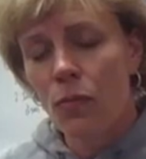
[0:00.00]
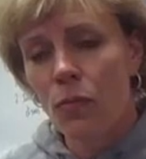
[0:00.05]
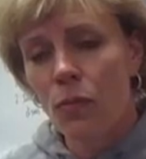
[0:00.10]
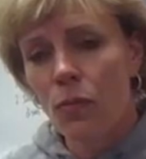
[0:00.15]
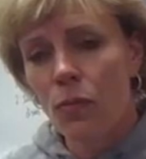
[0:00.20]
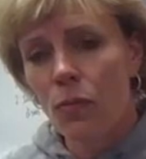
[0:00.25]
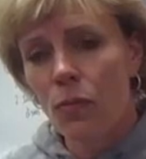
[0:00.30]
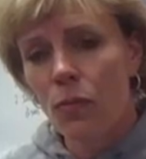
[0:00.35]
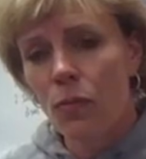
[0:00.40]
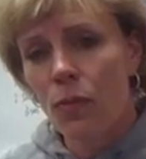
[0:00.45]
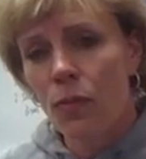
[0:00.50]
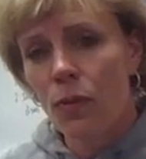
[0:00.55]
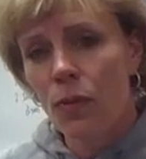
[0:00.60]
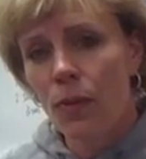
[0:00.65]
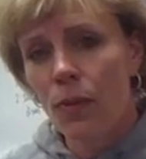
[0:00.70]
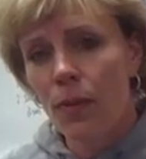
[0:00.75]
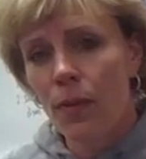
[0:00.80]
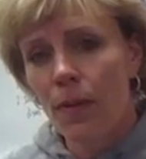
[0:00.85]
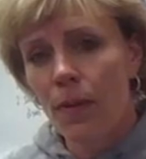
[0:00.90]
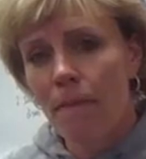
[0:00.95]

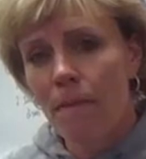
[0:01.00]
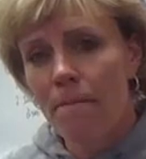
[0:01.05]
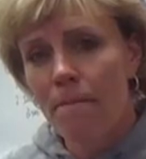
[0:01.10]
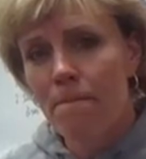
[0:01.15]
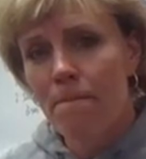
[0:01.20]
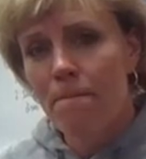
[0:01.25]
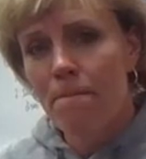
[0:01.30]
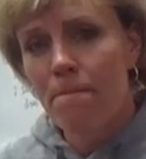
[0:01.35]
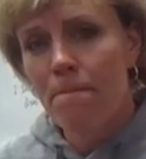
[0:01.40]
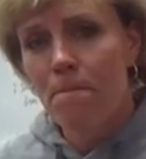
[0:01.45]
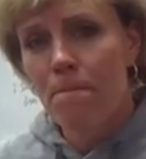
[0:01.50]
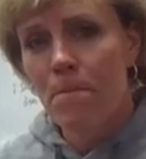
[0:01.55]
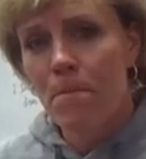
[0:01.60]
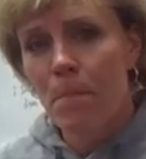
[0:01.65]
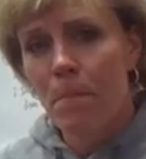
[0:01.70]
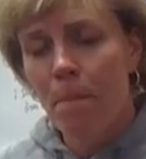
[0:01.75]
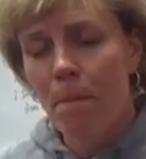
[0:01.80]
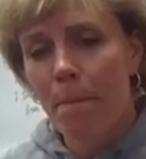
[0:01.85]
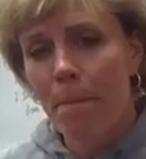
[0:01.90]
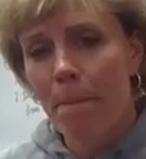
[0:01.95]

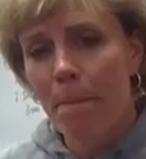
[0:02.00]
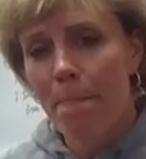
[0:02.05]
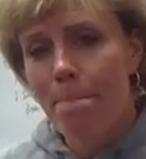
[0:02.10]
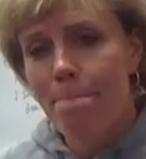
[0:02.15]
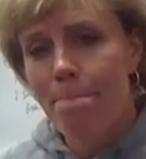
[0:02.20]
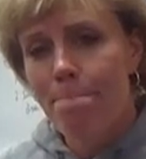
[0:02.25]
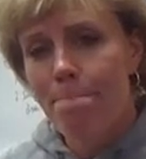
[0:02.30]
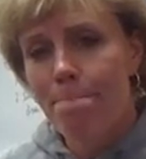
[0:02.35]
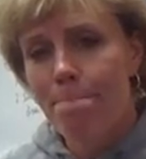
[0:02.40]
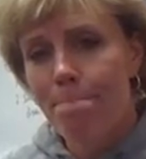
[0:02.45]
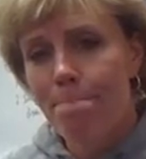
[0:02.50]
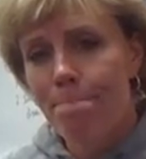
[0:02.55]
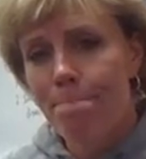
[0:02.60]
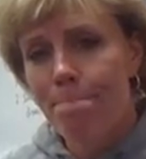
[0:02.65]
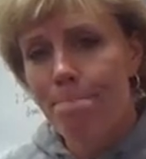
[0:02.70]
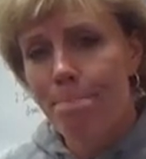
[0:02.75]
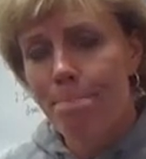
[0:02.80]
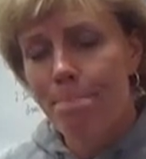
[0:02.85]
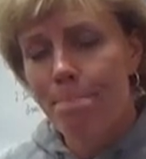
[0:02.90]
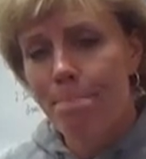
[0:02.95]

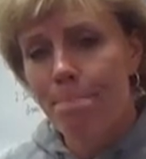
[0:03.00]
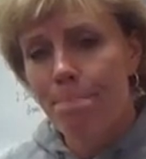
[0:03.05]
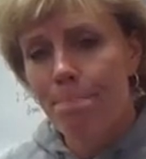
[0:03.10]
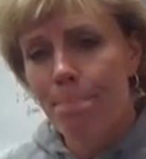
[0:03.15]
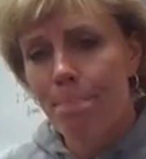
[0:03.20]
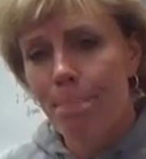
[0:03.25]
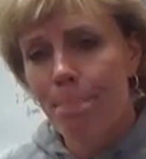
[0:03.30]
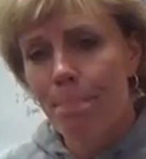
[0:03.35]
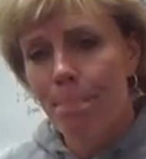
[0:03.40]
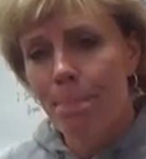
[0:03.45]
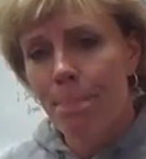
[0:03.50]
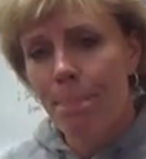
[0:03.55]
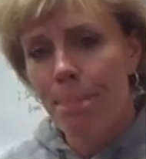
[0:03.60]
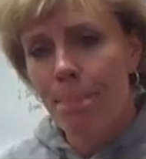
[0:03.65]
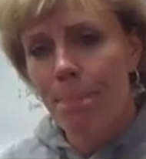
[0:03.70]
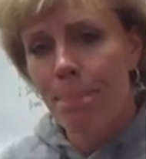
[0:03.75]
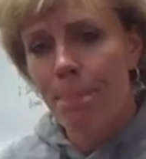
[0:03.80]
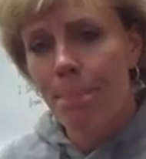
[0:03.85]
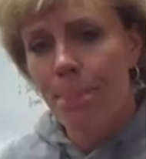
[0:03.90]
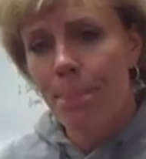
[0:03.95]

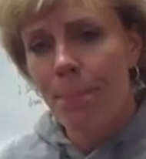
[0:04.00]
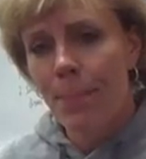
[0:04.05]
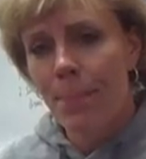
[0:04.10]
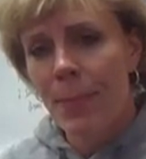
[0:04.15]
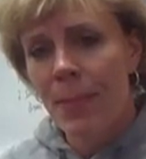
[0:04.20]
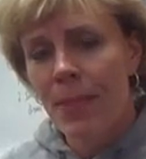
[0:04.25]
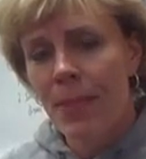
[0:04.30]
(silent)